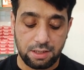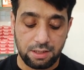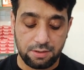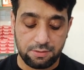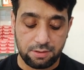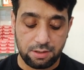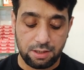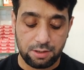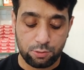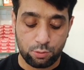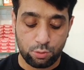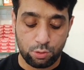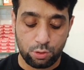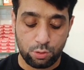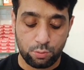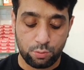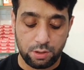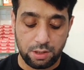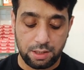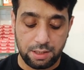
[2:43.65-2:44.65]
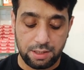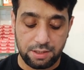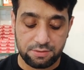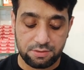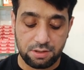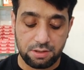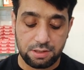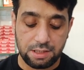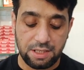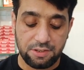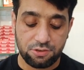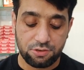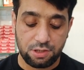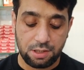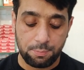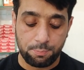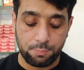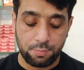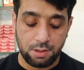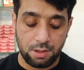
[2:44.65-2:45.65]
that is also known as the test
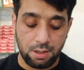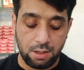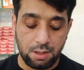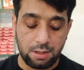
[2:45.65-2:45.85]
tape